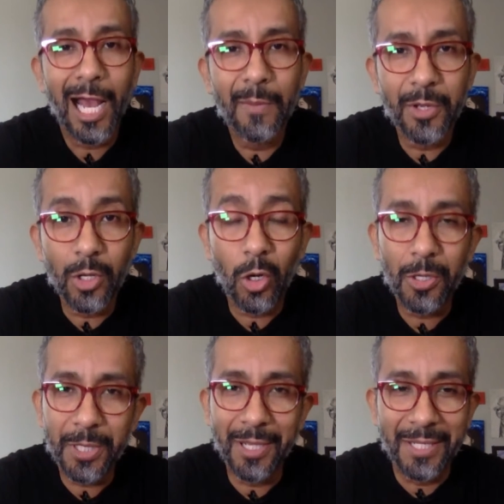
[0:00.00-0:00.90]
I'm going to
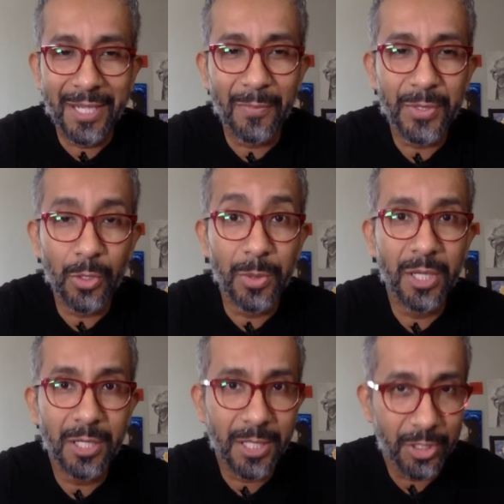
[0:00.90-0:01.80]
call today's episode
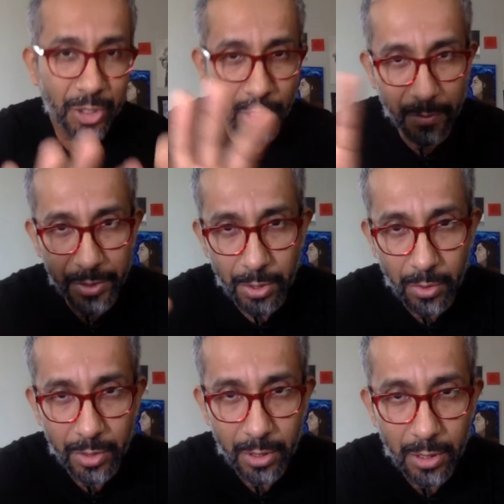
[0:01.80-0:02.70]
the attention
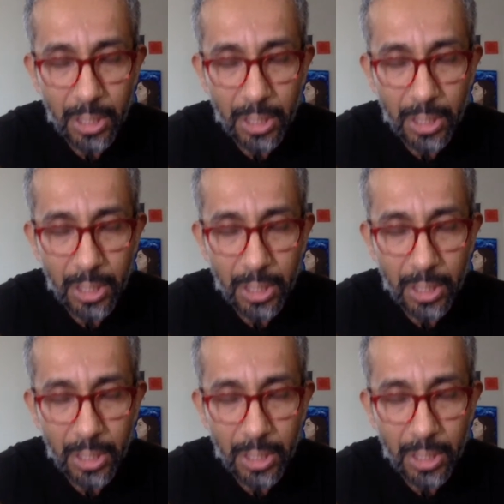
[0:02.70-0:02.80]
episode